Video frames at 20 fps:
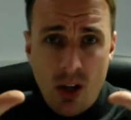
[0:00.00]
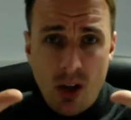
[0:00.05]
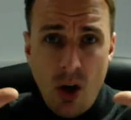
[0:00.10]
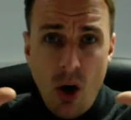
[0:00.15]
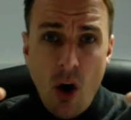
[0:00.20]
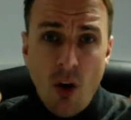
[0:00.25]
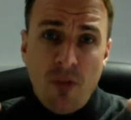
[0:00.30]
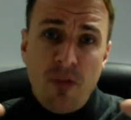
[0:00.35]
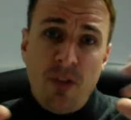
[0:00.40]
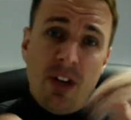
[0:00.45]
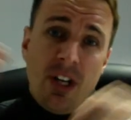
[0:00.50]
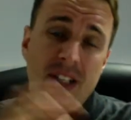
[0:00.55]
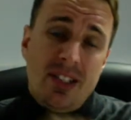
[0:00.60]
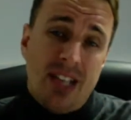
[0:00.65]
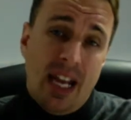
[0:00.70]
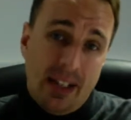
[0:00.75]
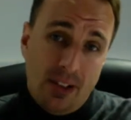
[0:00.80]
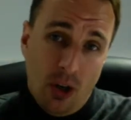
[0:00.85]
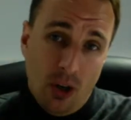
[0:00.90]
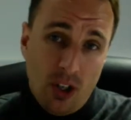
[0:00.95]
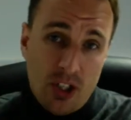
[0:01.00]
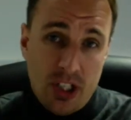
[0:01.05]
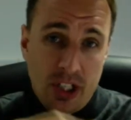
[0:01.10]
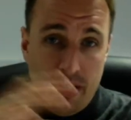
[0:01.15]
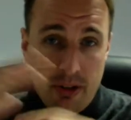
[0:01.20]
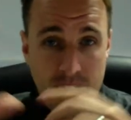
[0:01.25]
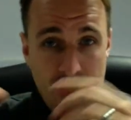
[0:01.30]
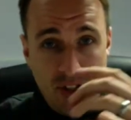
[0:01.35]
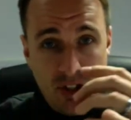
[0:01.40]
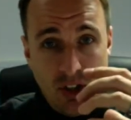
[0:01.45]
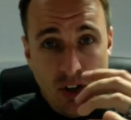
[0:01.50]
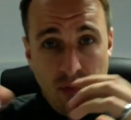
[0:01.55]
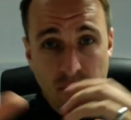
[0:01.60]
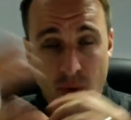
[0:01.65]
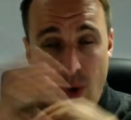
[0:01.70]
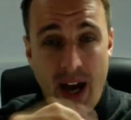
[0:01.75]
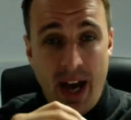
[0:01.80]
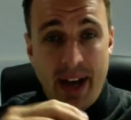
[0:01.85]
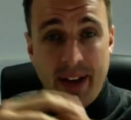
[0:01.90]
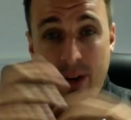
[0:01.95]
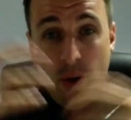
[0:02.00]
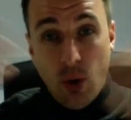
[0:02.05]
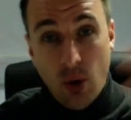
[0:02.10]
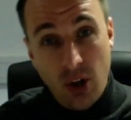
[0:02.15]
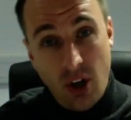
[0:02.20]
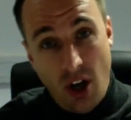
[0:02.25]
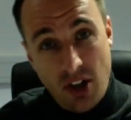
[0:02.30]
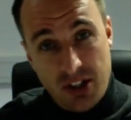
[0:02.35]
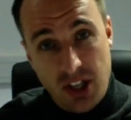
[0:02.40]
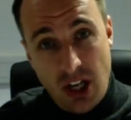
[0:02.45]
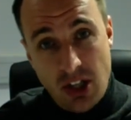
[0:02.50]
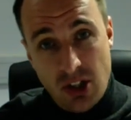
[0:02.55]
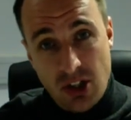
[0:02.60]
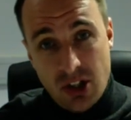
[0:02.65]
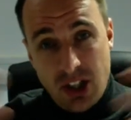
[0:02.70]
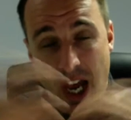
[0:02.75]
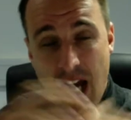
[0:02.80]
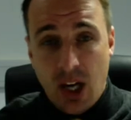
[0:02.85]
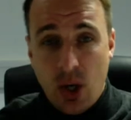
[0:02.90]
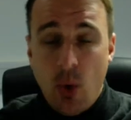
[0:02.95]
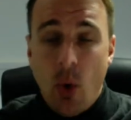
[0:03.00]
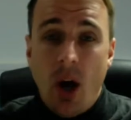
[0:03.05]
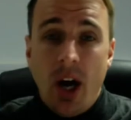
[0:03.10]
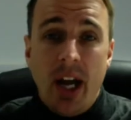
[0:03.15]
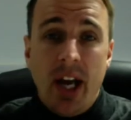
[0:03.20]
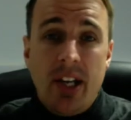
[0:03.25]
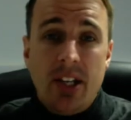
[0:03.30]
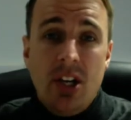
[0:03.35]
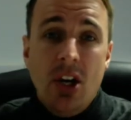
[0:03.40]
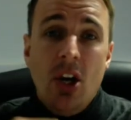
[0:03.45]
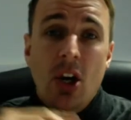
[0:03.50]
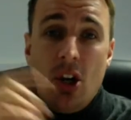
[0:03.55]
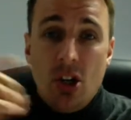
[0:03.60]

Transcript: often in technology or in software, organizations get acquired.